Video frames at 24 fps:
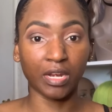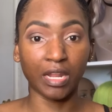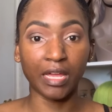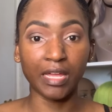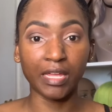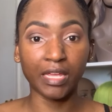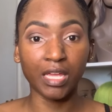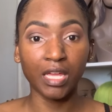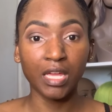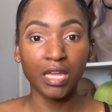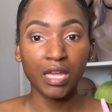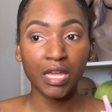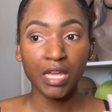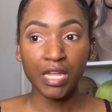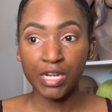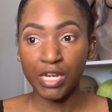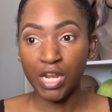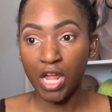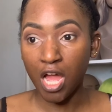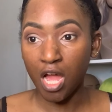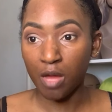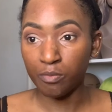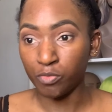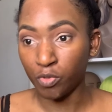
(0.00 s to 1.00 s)
Like
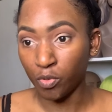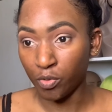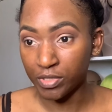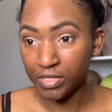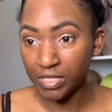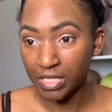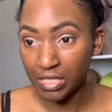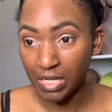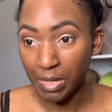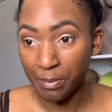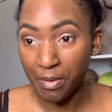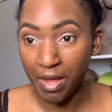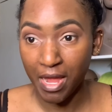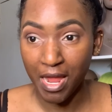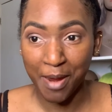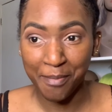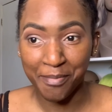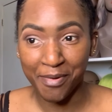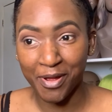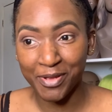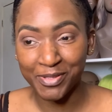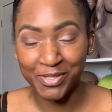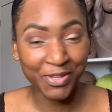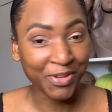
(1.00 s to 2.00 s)
now I'm noticing that my
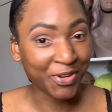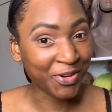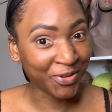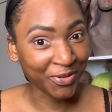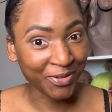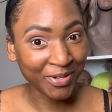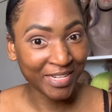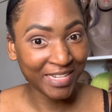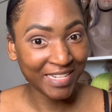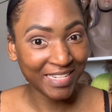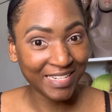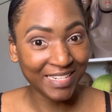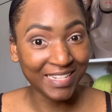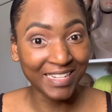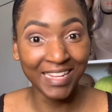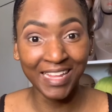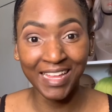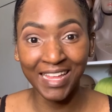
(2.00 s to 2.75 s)
eyebrows are crooked.